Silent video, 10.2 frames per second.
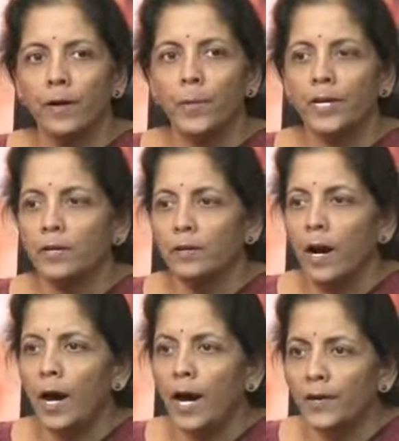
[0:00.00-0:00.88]
But
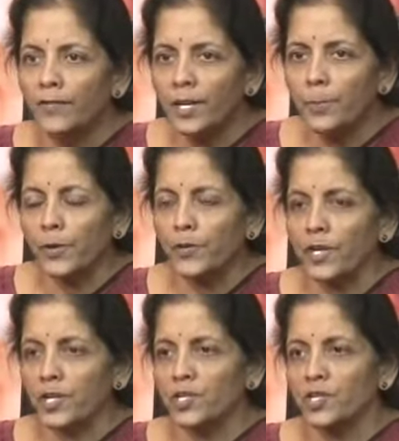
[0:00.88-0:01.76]
Andhra
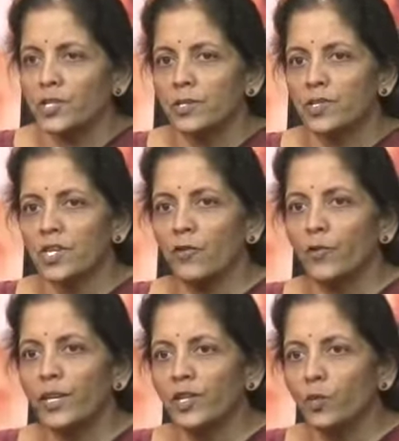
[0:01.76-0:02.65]
Pradesh,
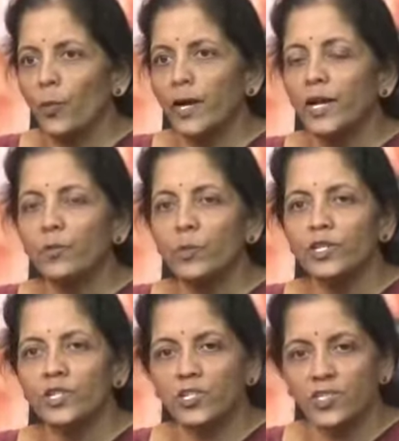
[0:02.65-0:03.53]
suffering the way in
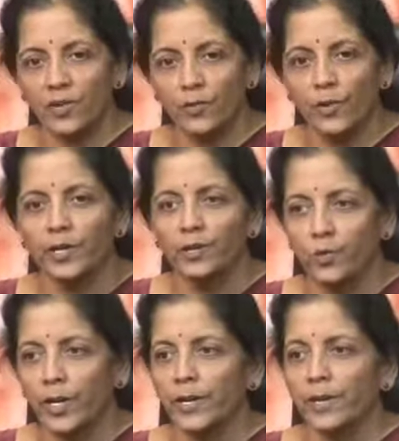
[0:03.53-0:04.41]
which it is suffering
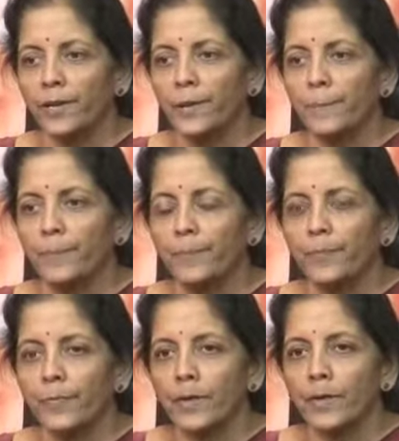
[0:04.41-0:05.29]
today,
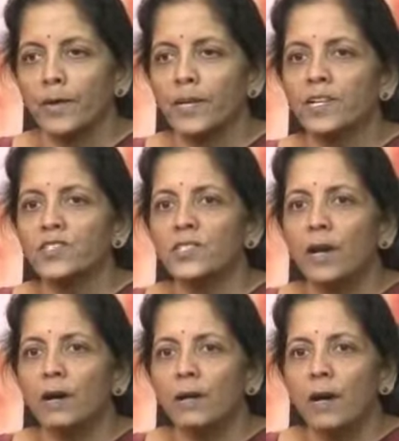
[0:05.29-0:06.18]
is
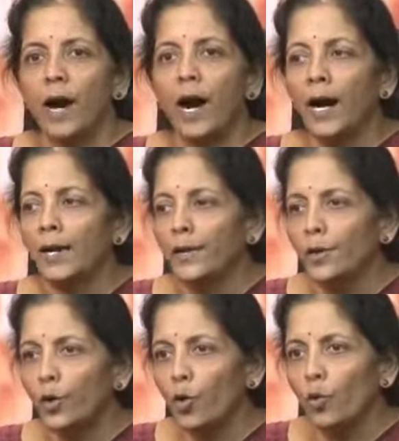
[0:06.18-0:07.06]

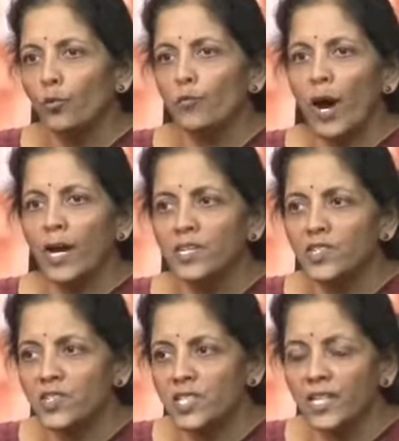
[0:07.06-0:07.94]
unknown,
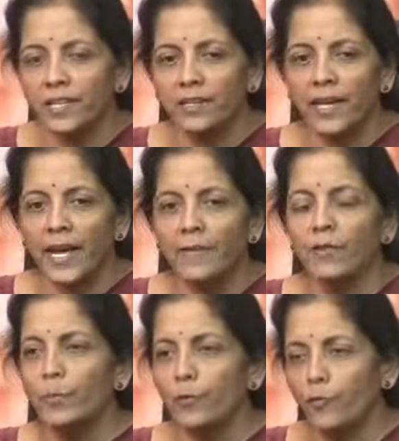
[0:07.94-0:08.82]
unseen
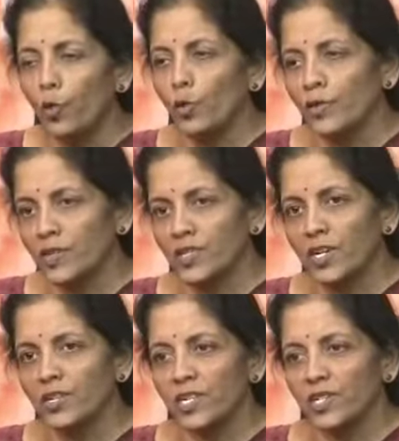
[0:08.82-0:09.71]
ever before in this
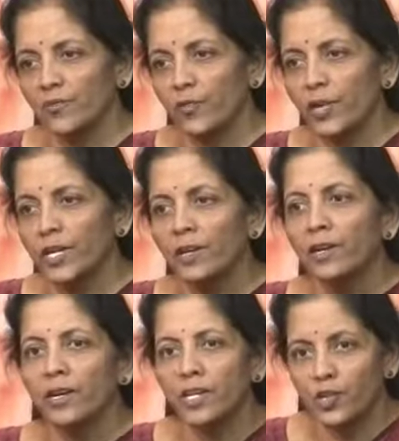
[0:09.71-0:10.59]
country's free
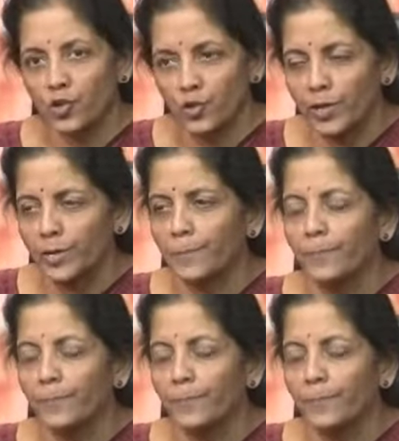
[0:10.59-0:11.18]
history.